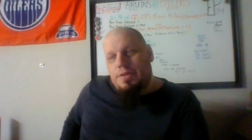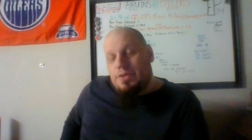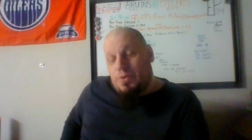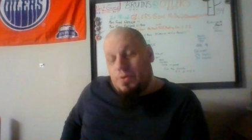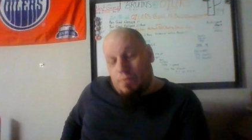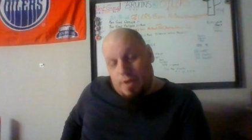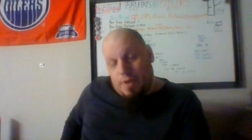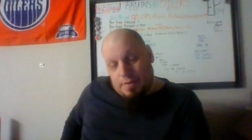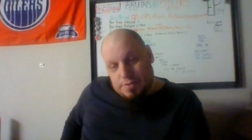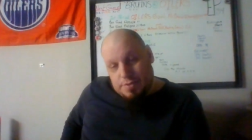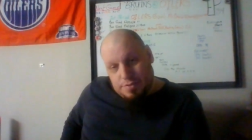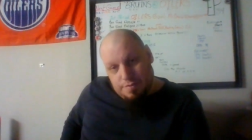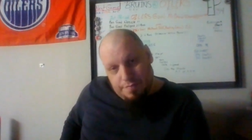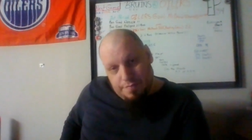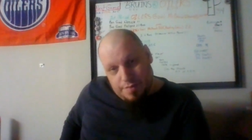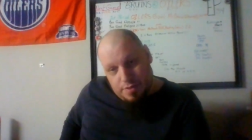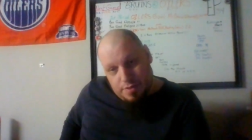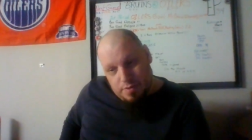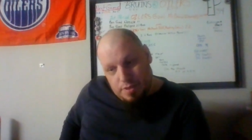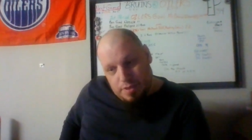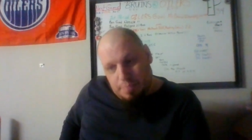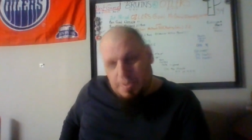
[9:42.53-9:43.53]
The refs
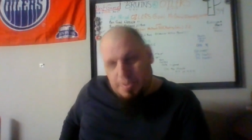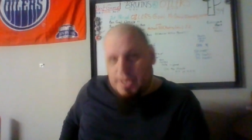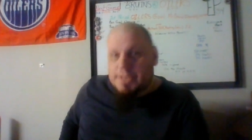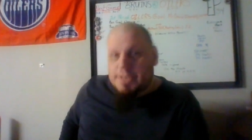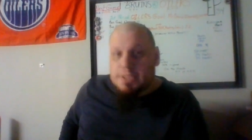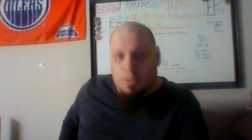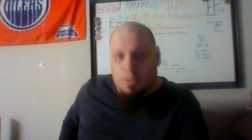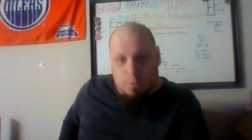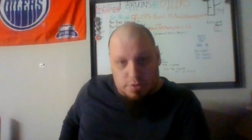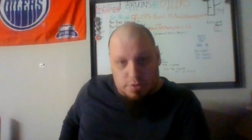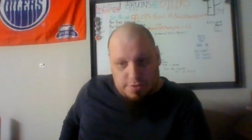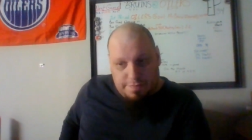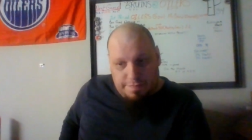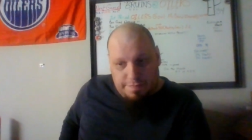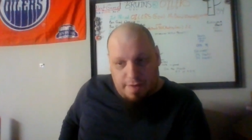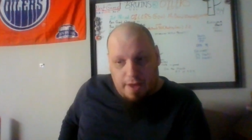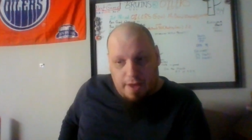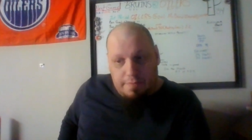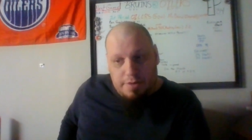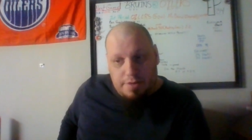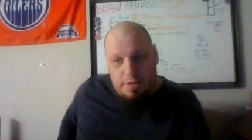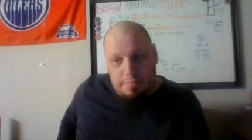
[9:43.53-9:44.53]
reviewed it because it was a
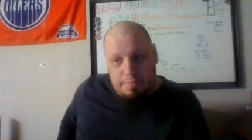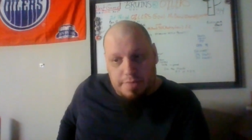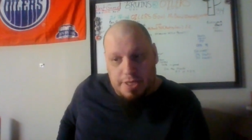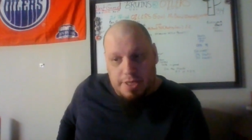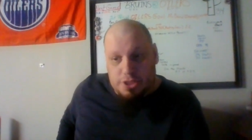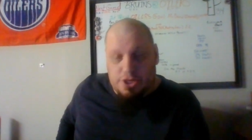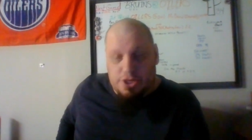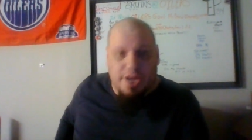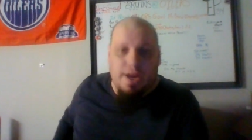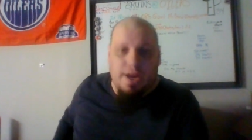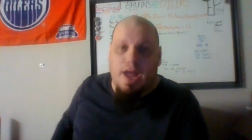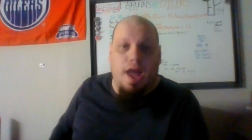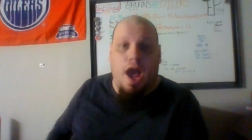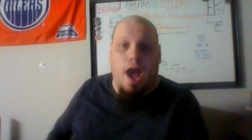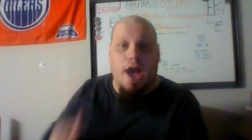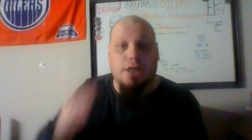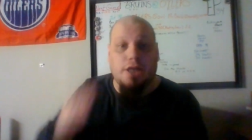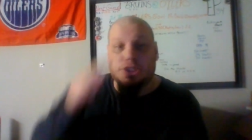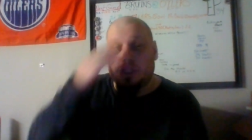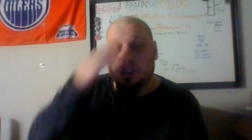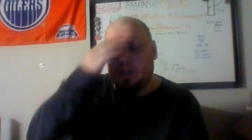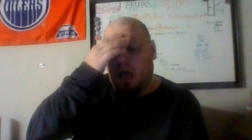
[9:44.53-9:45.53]
5-minute major. And
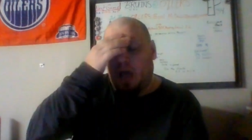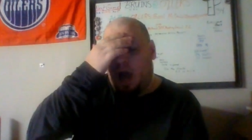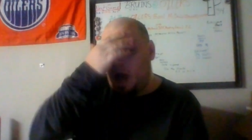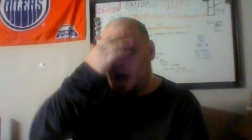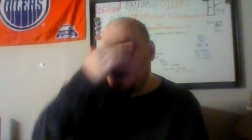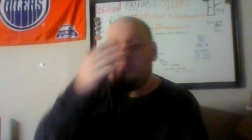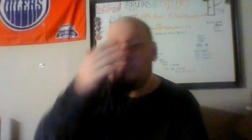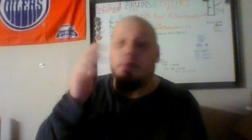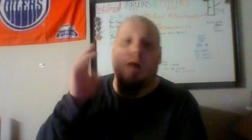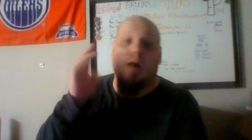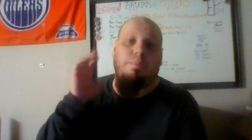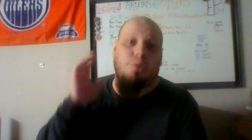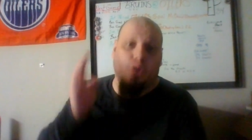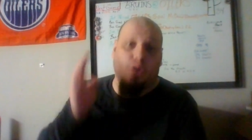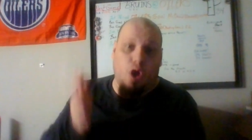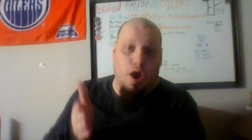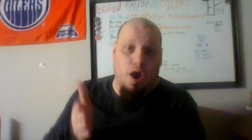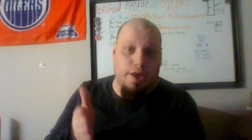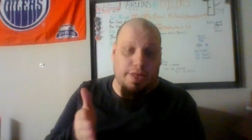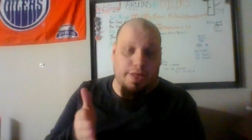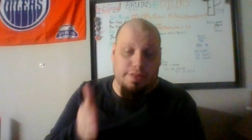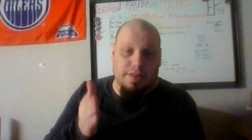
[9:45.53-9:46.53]
I'm
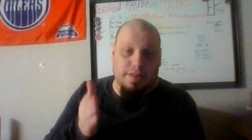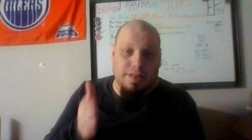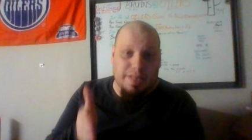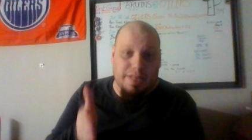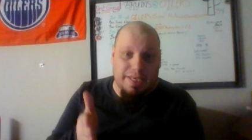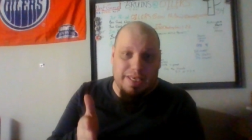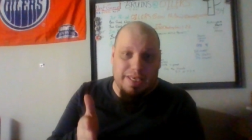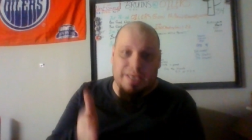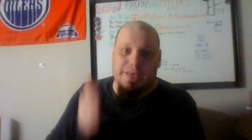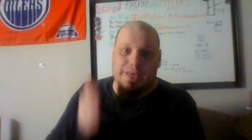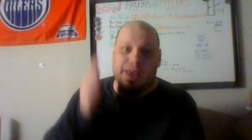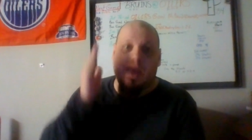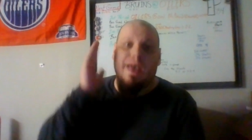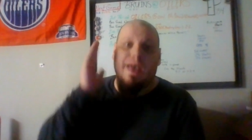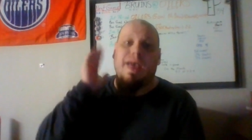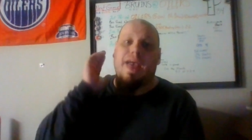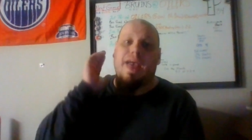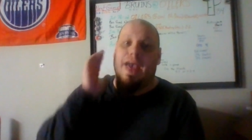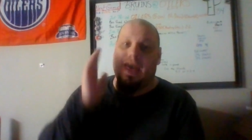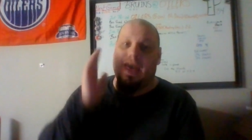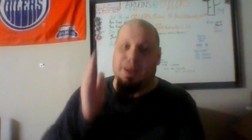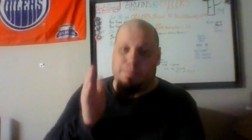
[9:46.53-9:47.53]
applauding the league
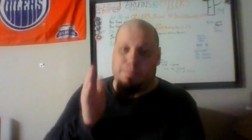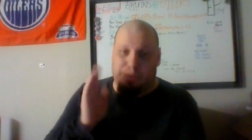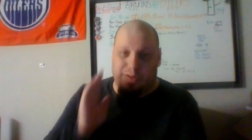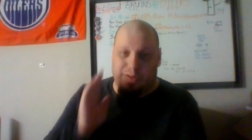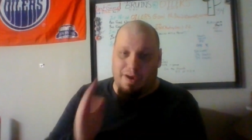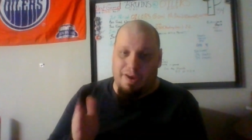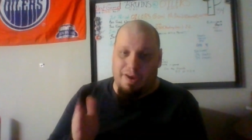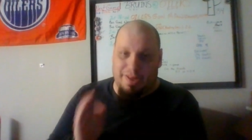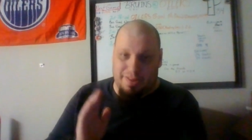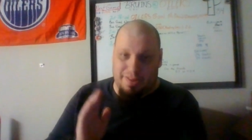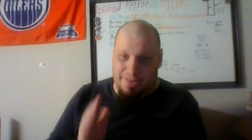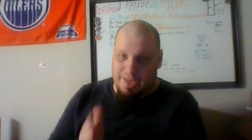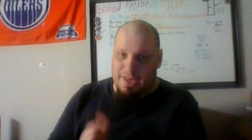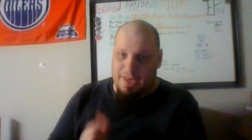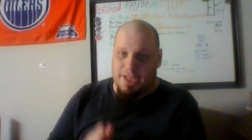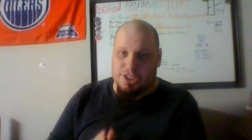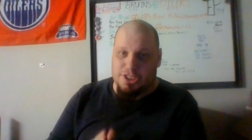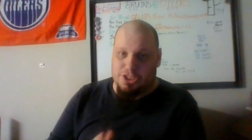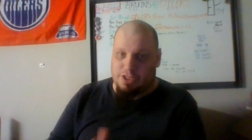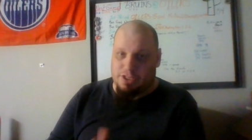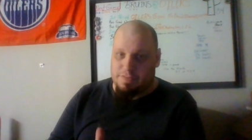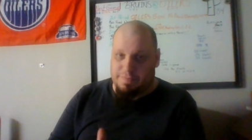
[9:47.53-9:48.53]
and applauding the
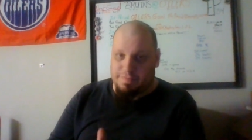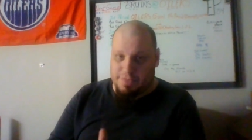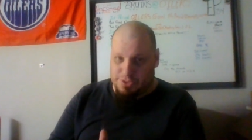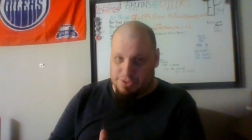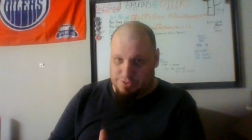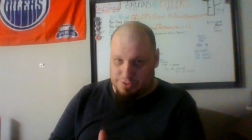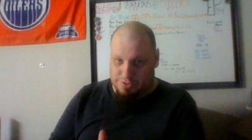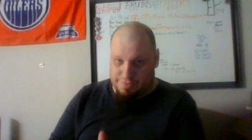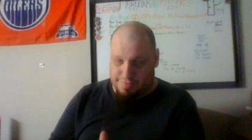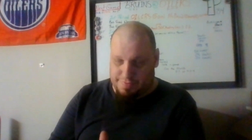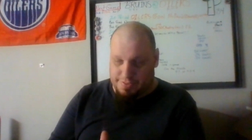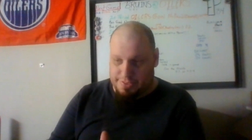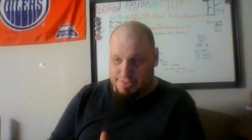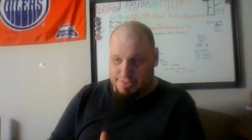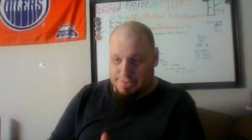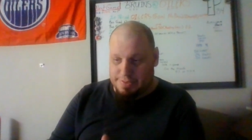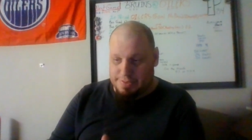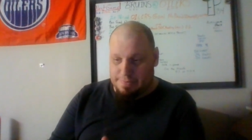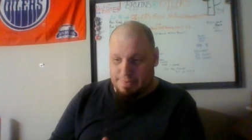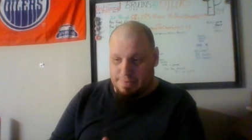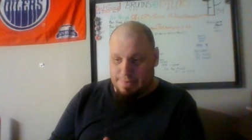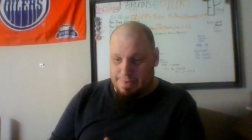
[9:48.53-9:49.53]
NHL officials for
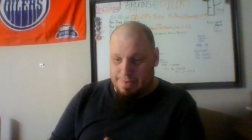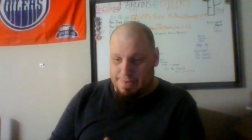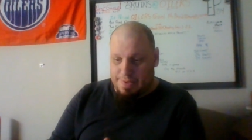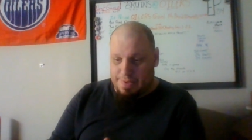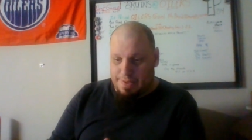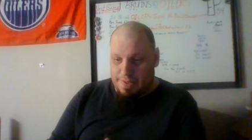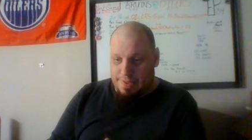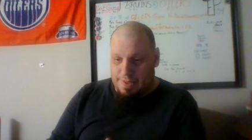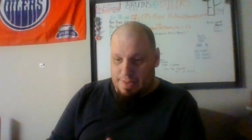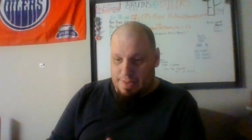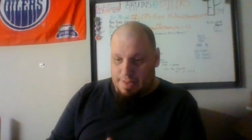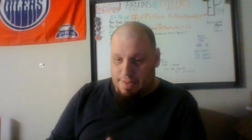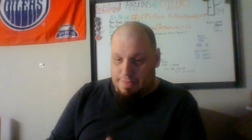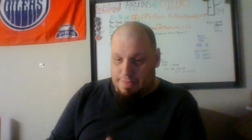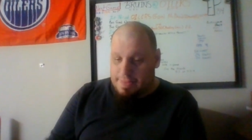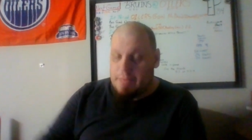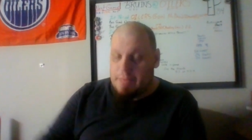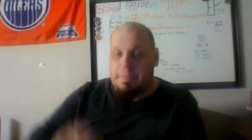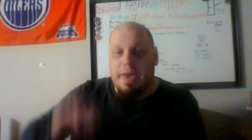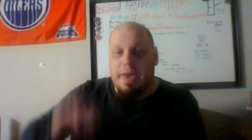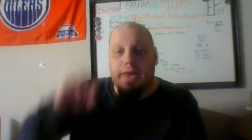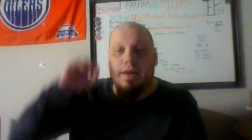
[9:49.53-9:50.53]
this.
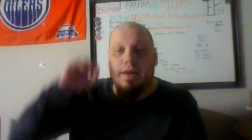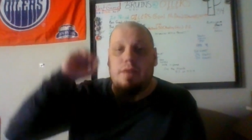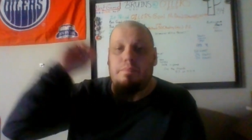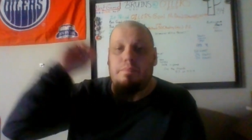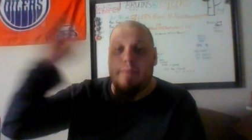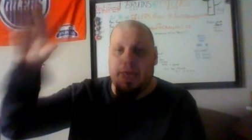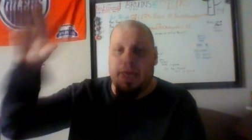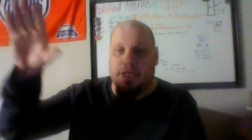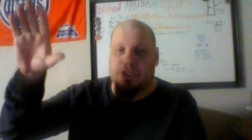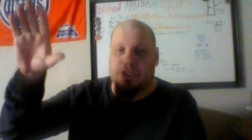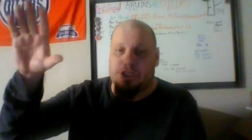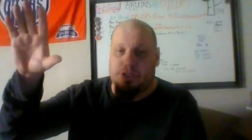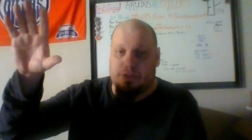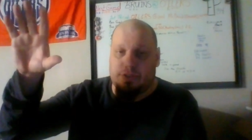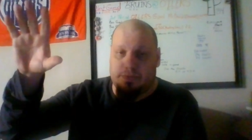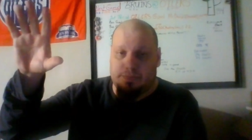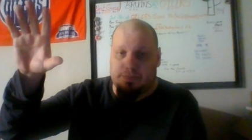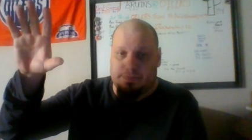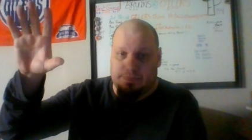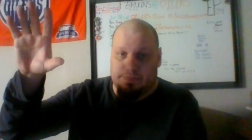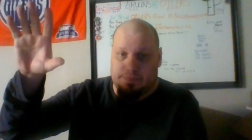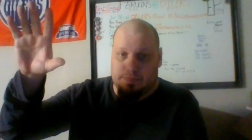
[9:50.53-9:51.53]
They made it a
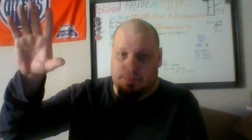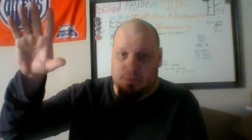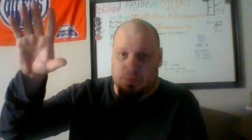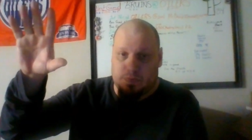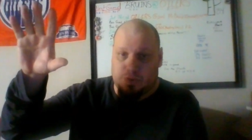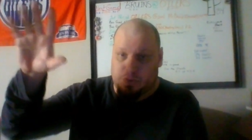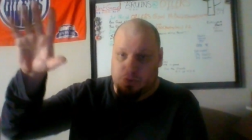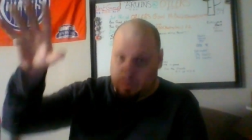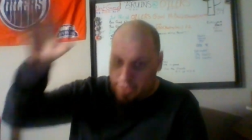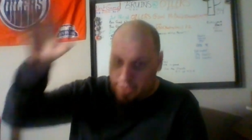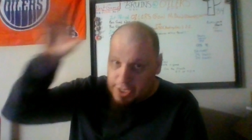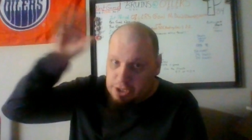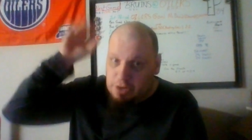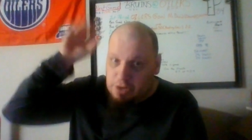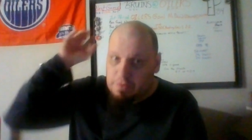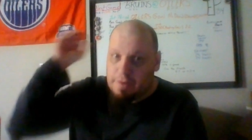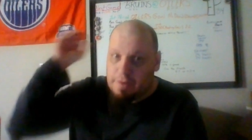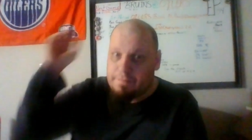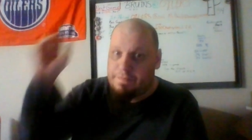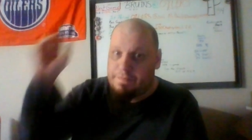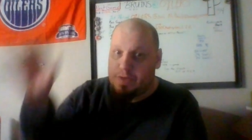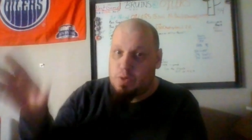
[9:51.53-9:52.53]
major so they could
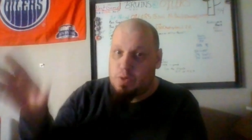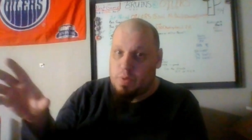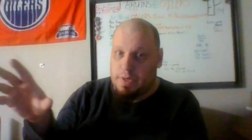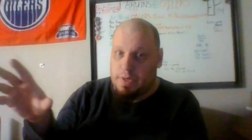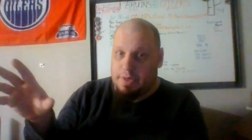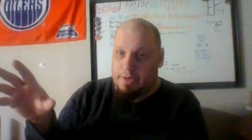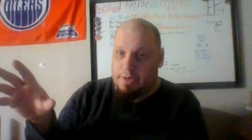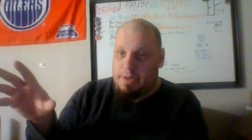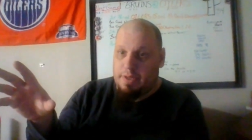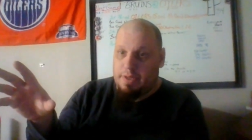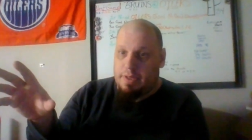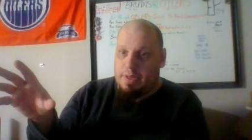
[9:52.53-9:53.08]
review it